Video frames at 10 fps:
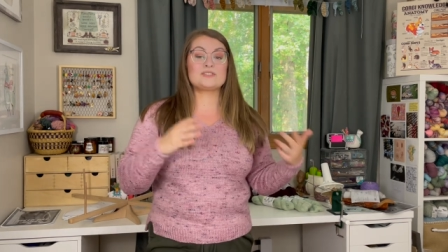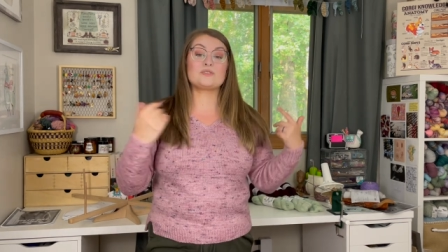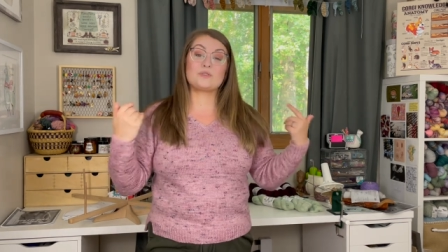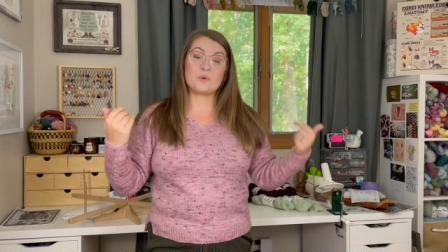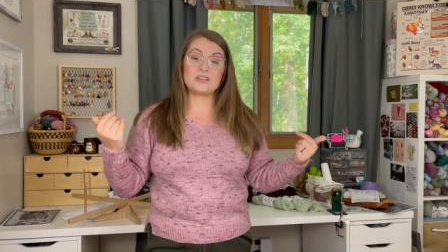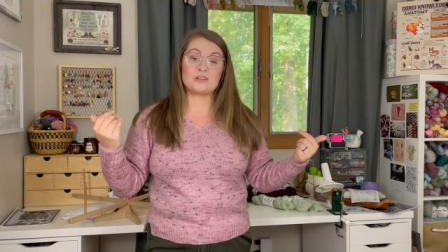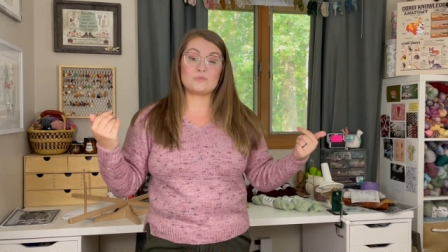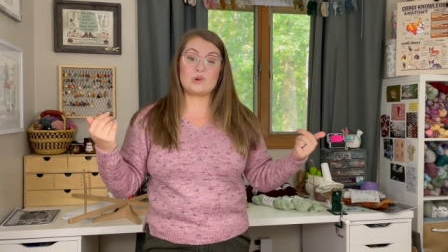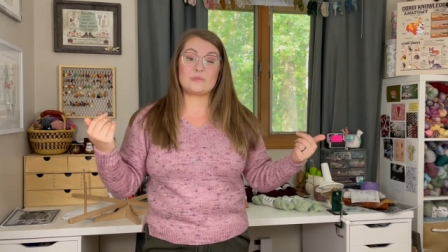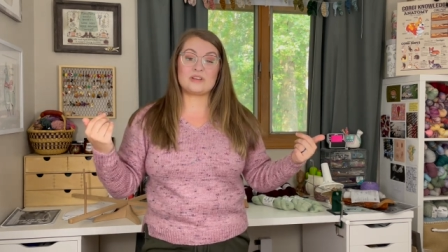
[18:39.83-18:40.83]
So if you want to hear
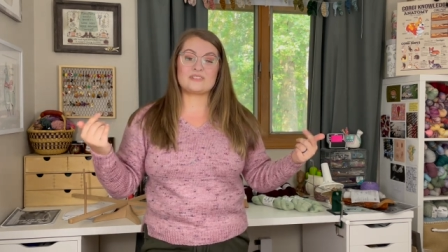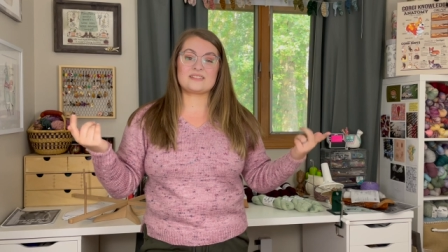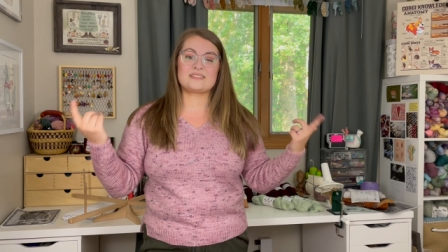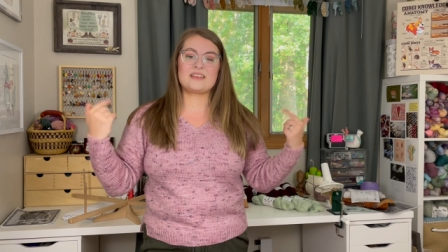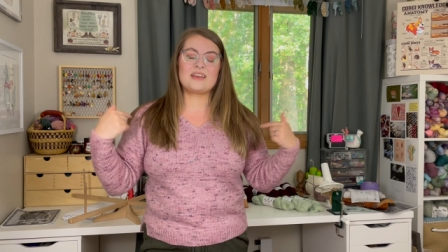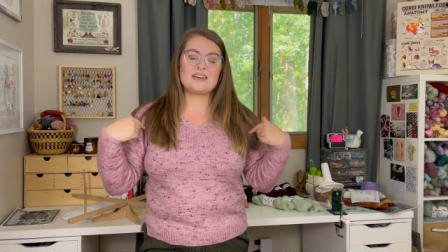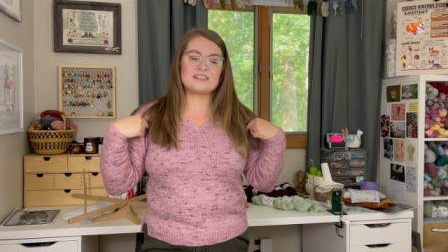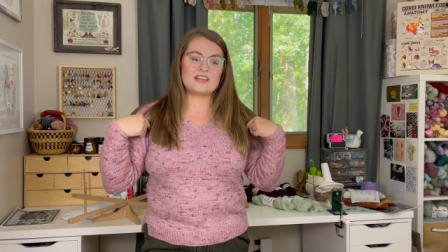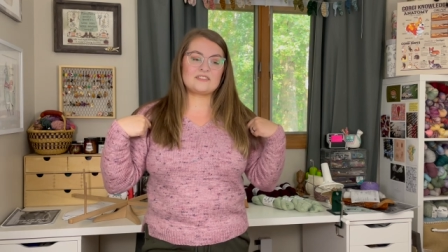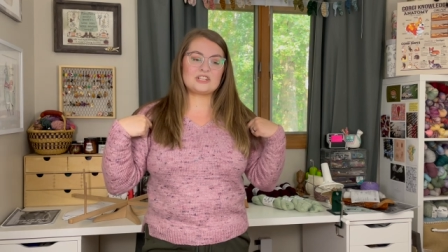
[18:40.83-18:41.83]
more about this,
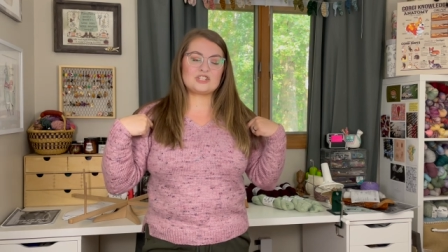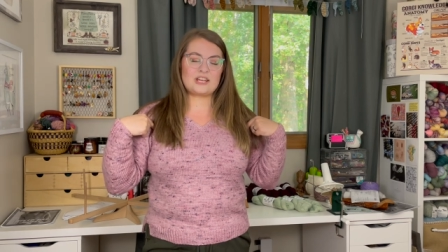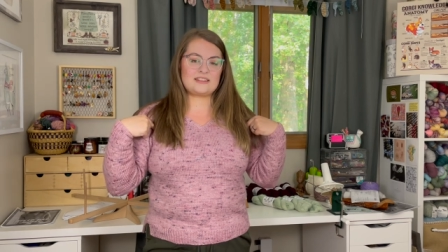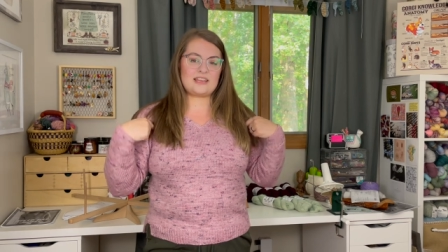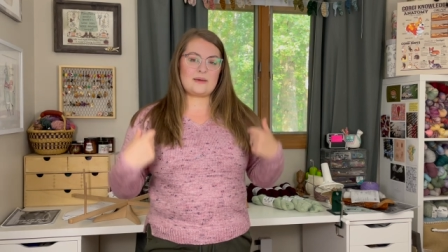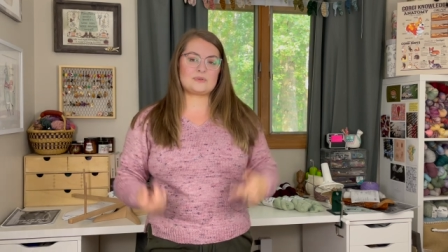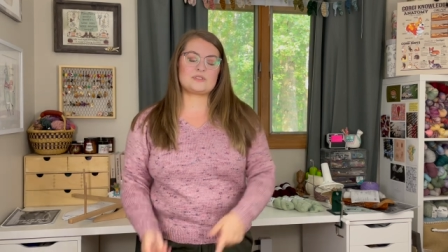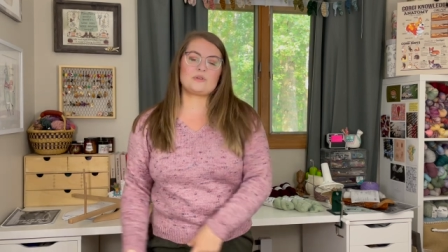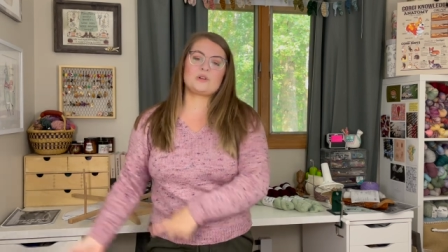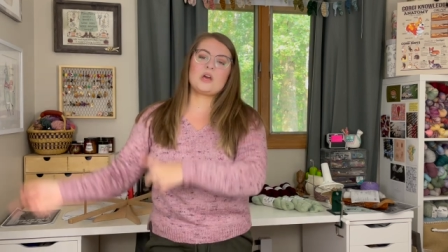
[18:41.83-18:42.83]
definitely check the
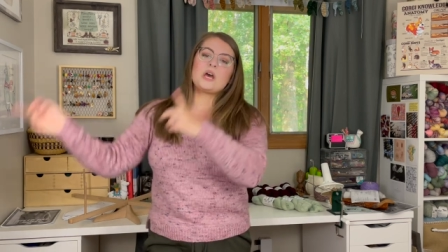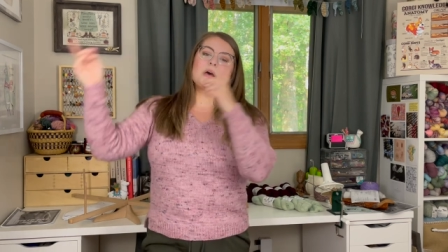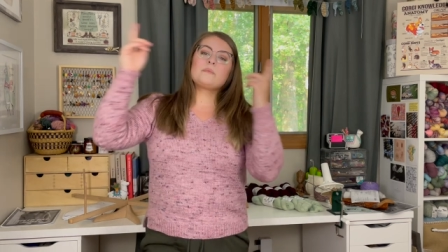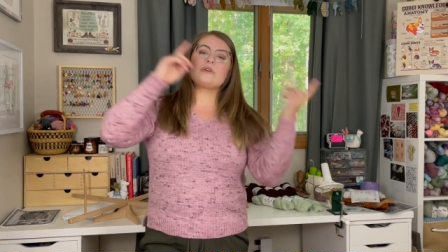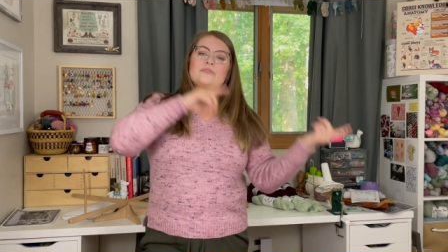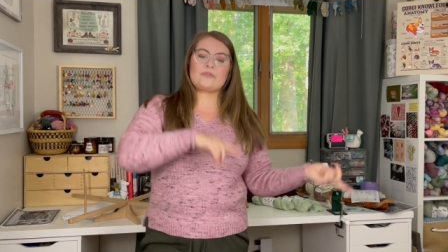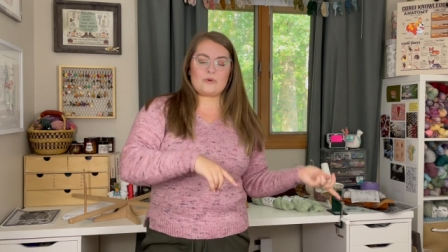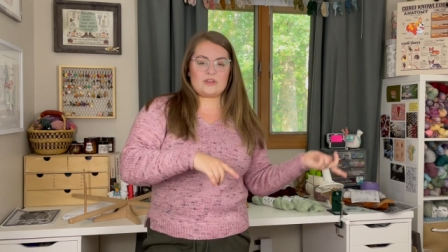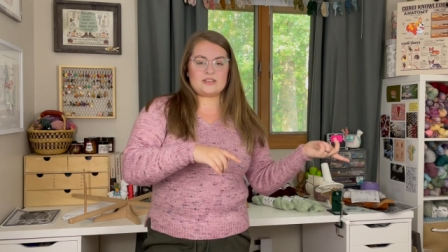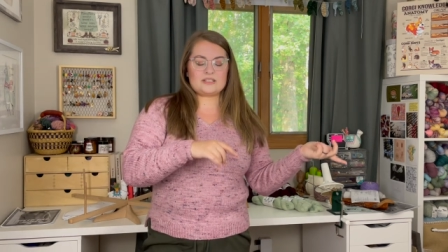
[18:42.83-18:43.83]
episode
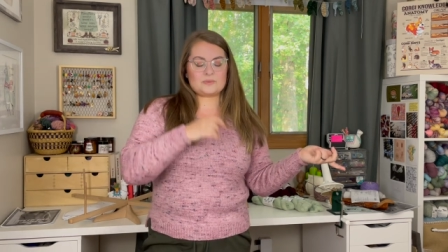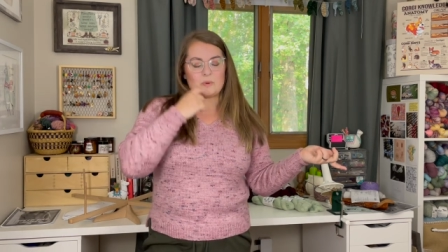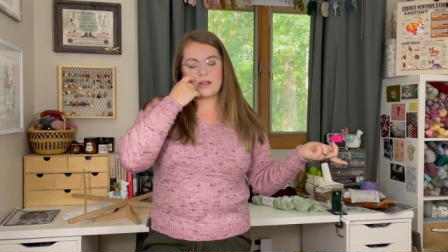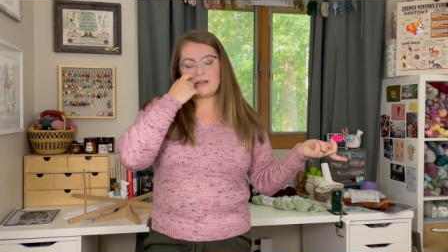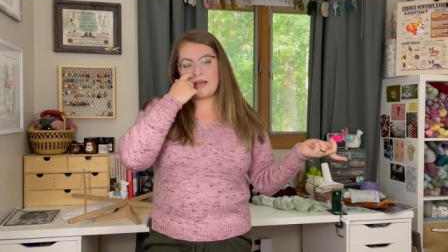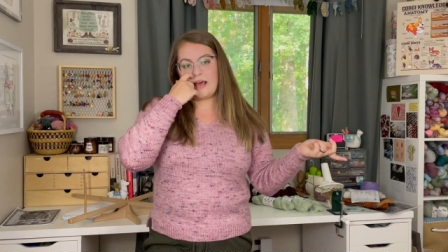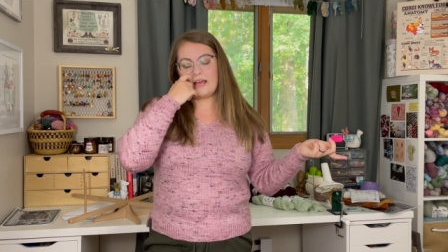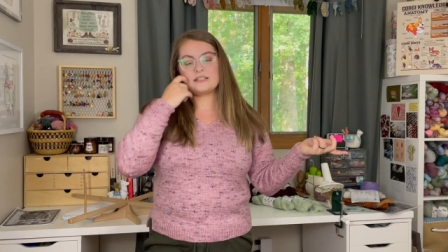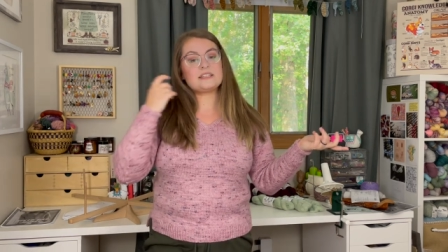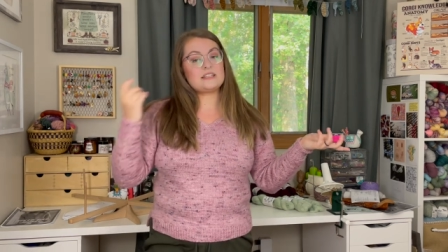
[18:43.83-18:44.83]
before this one
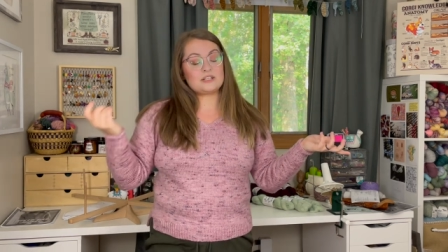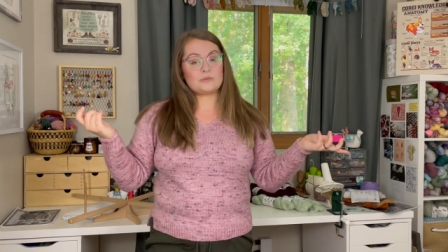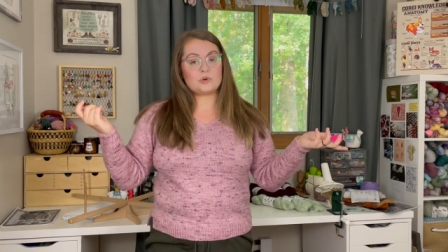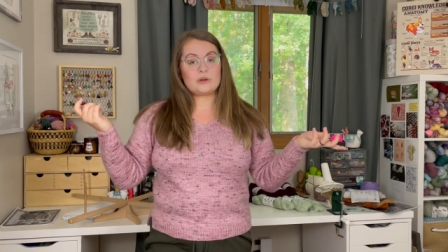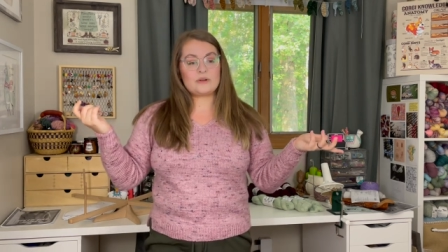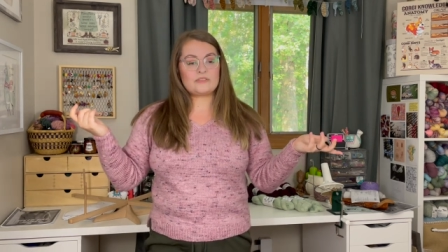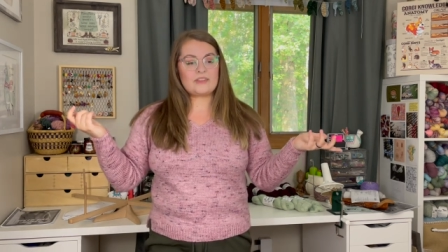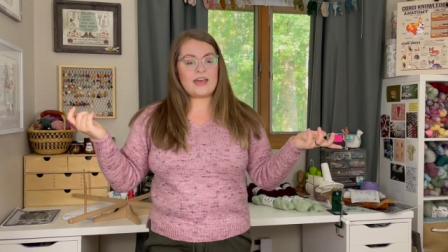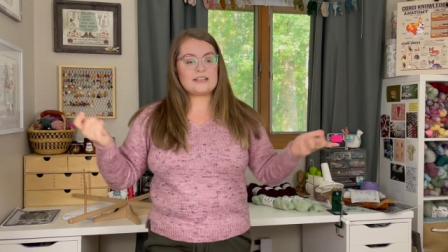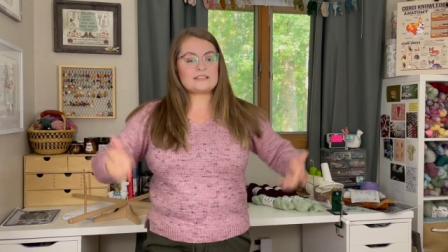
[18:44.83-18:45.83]
uh, to hear more about
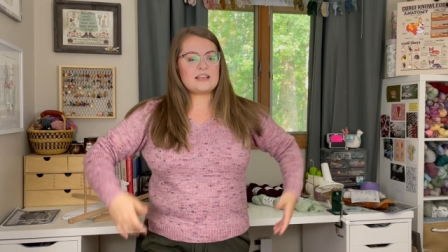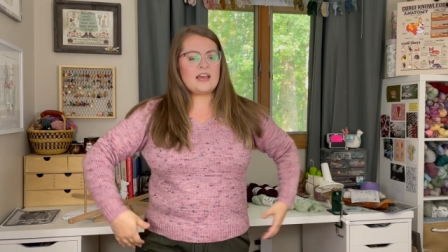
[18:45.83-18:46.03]
that.